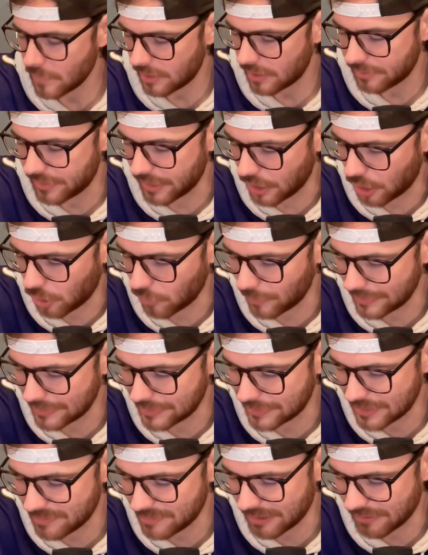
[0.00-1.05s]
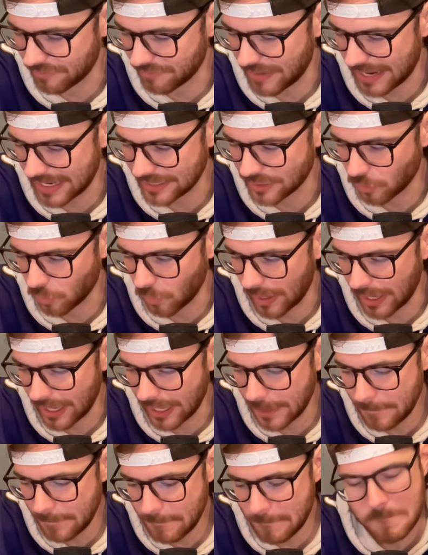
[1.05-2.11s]
they always seem to find a
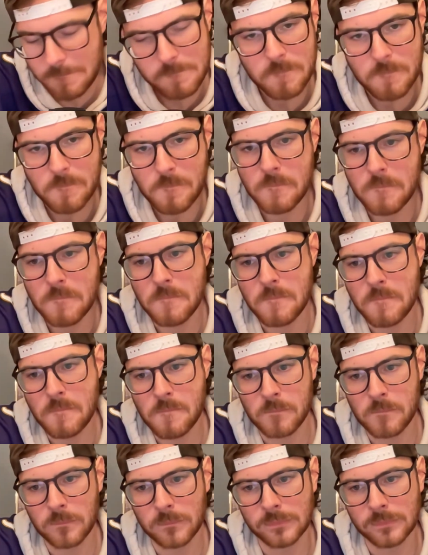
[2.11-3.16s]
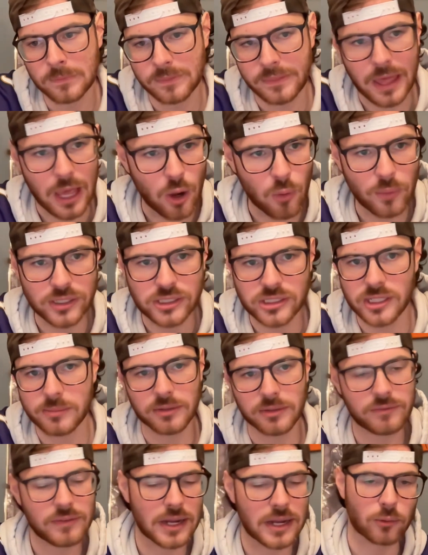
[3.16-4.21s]
way.
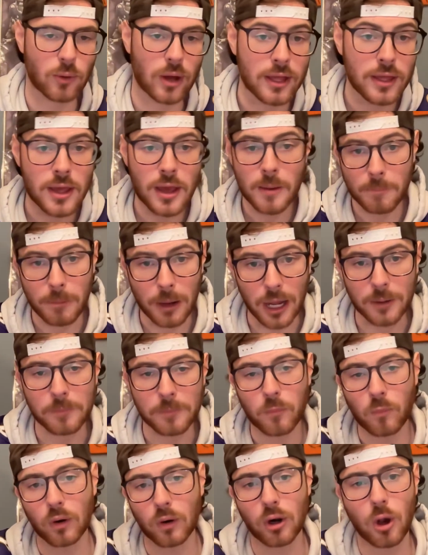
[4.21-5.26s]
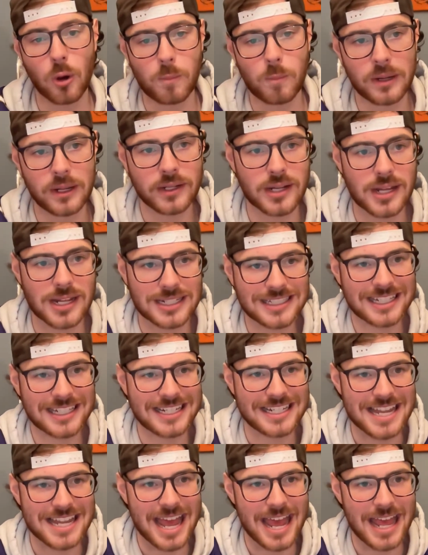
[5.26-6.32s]
But we're hoping
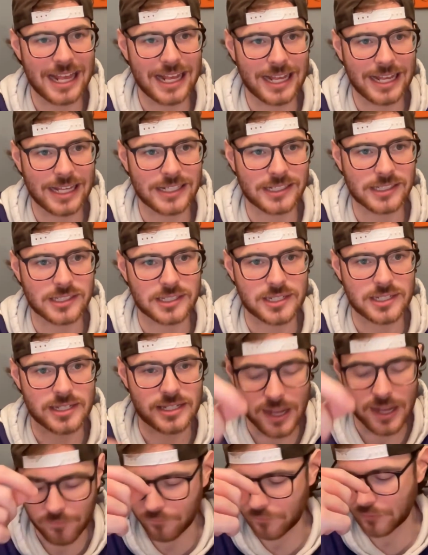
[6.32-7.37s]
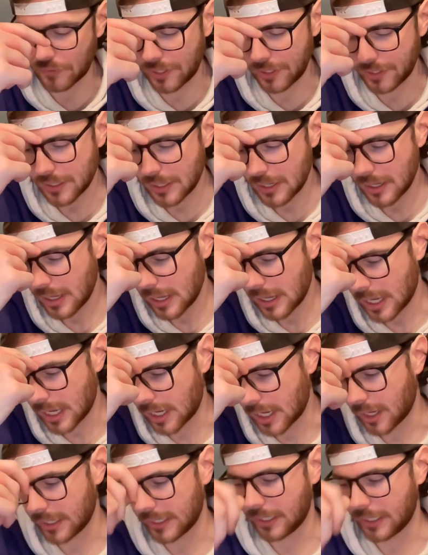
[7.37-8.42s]
today is different.
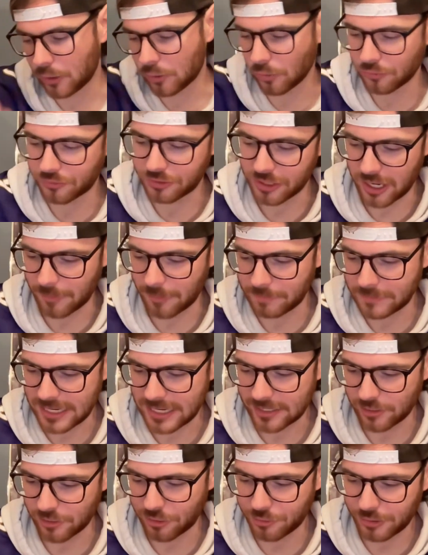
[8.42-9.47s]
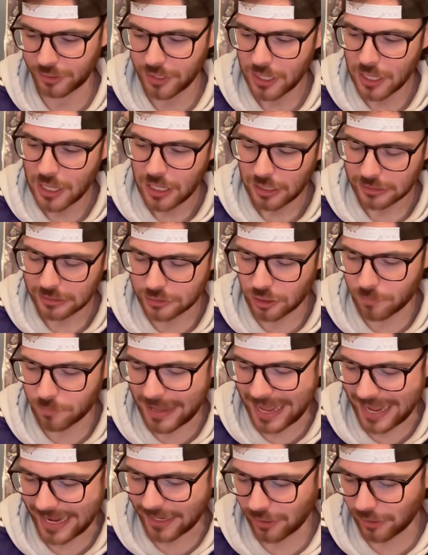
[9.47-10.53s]
Eagles up 10-3. Let's go
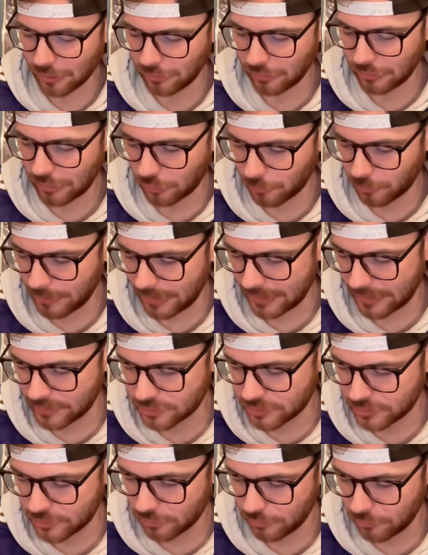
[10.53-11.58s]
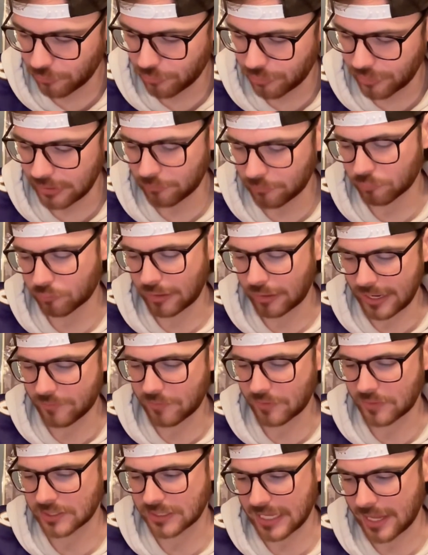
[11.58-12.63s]
back a little bit to the
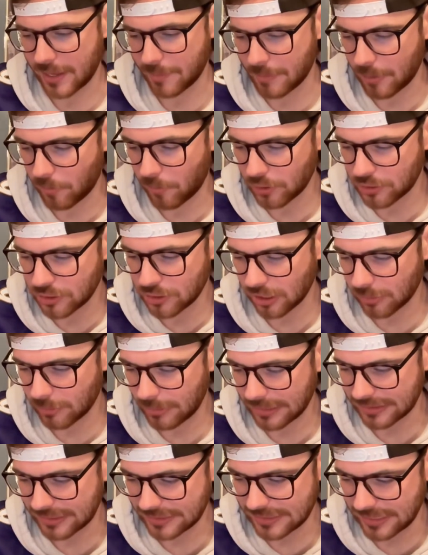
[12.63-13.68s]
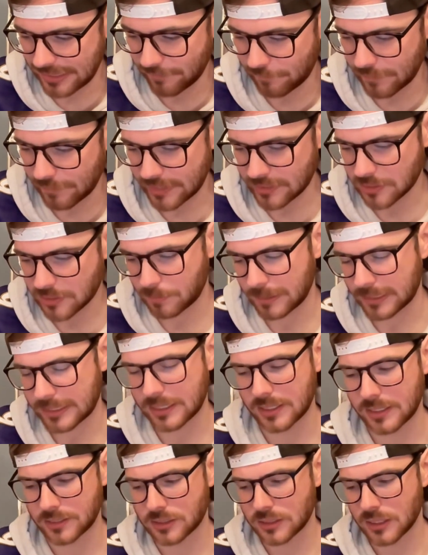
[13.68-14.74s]
Ravens game. I want to talk about the defense
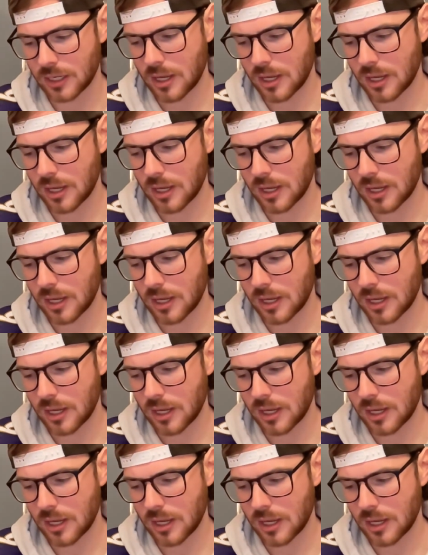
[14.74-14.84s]
because